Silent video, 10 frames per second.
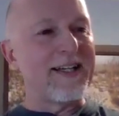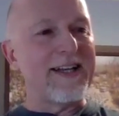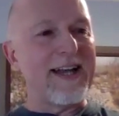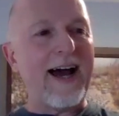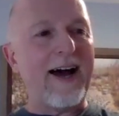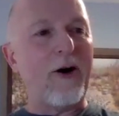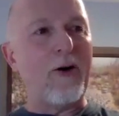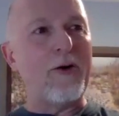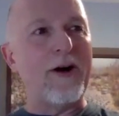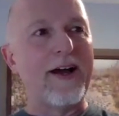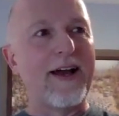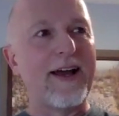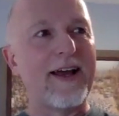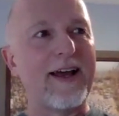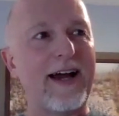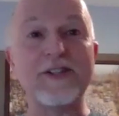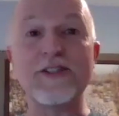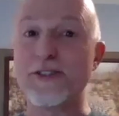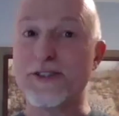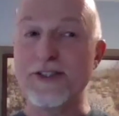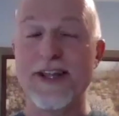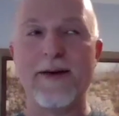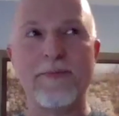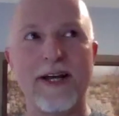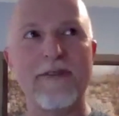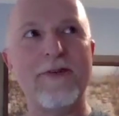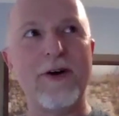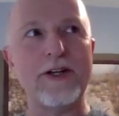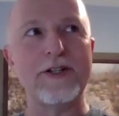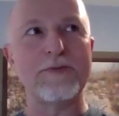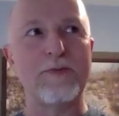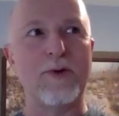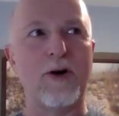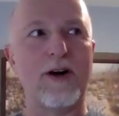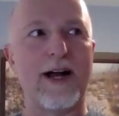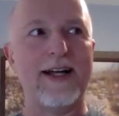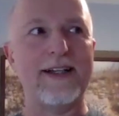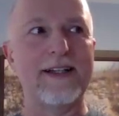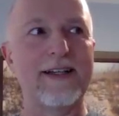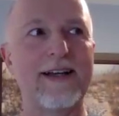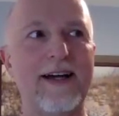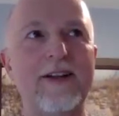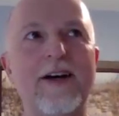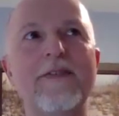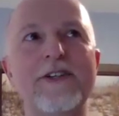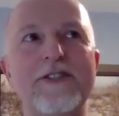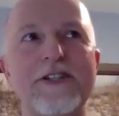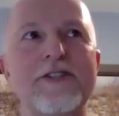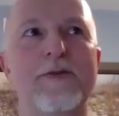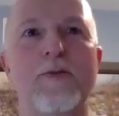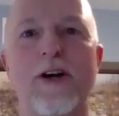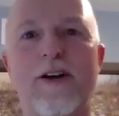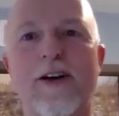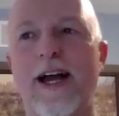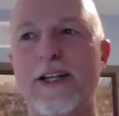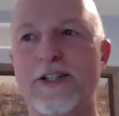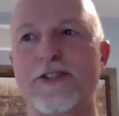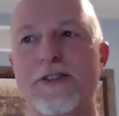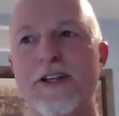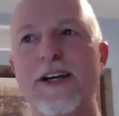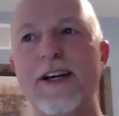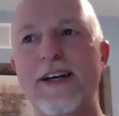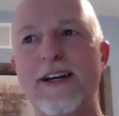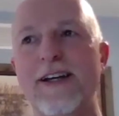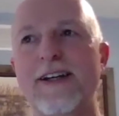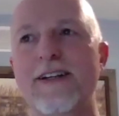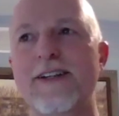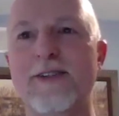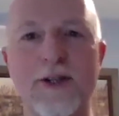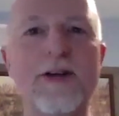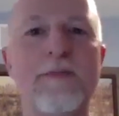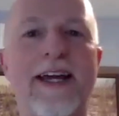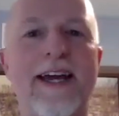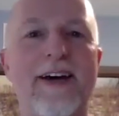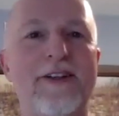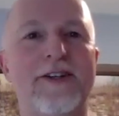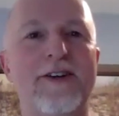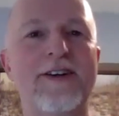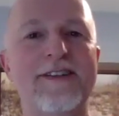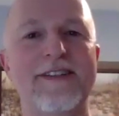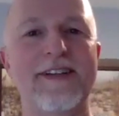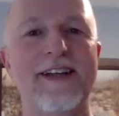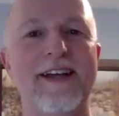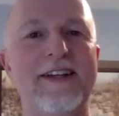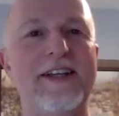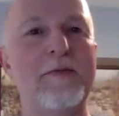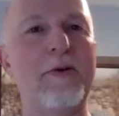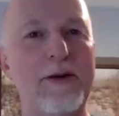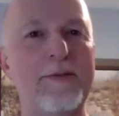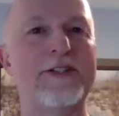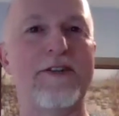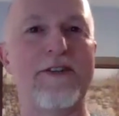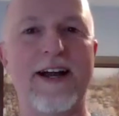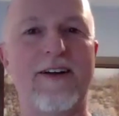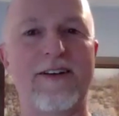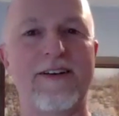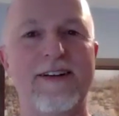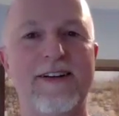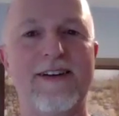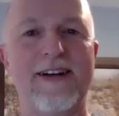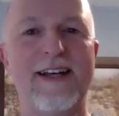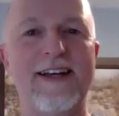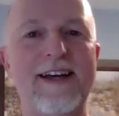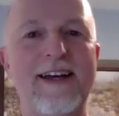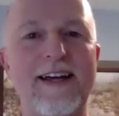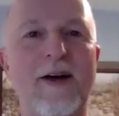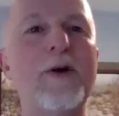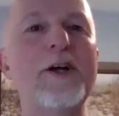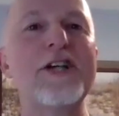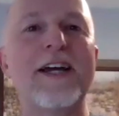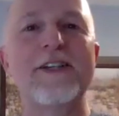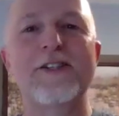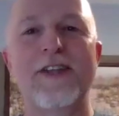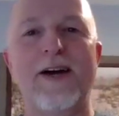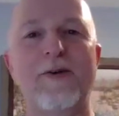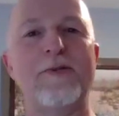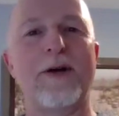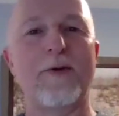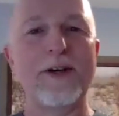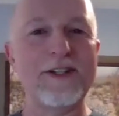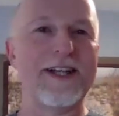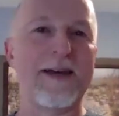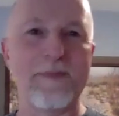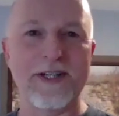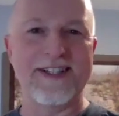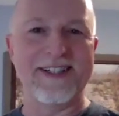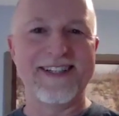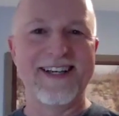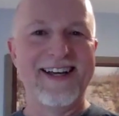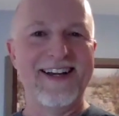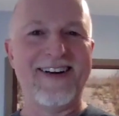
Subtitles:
Now I still do that, but I focus more on, I love the system where I just look at my calendar and the appointments are there, right? I wish I could do that with my real estate business.